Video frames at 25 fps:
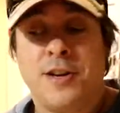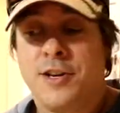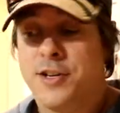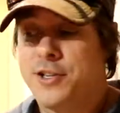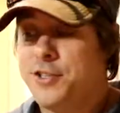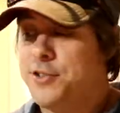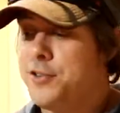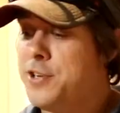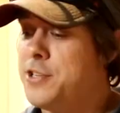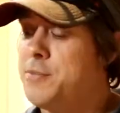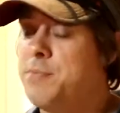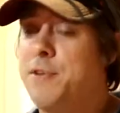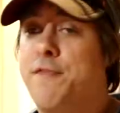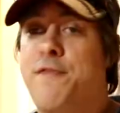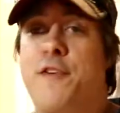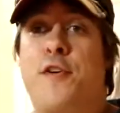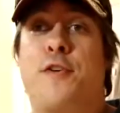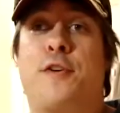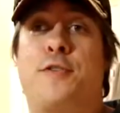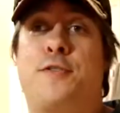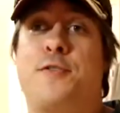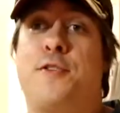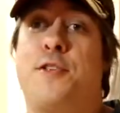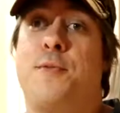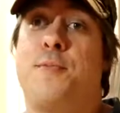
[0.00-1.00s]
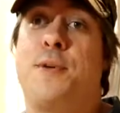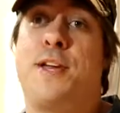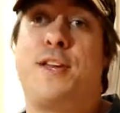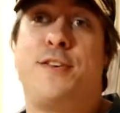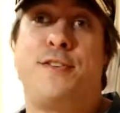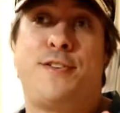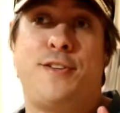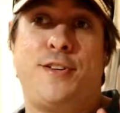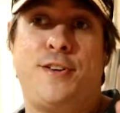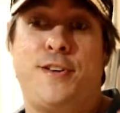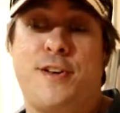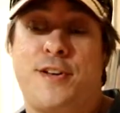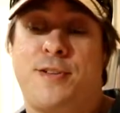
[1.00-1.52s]
She lets me focus on the meat and
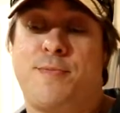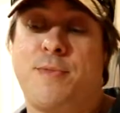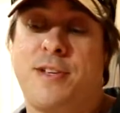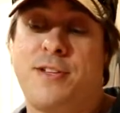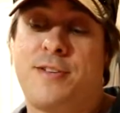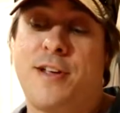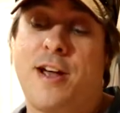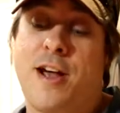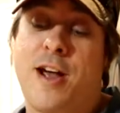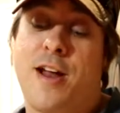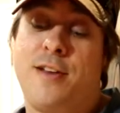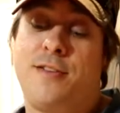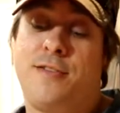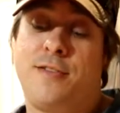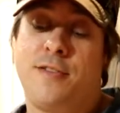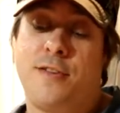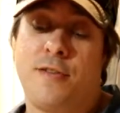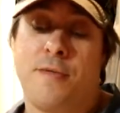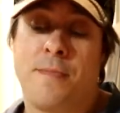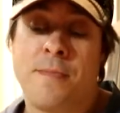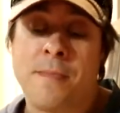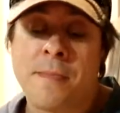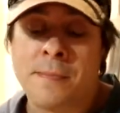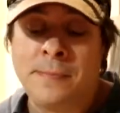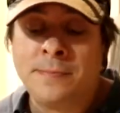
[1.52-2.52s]
she does my sides. So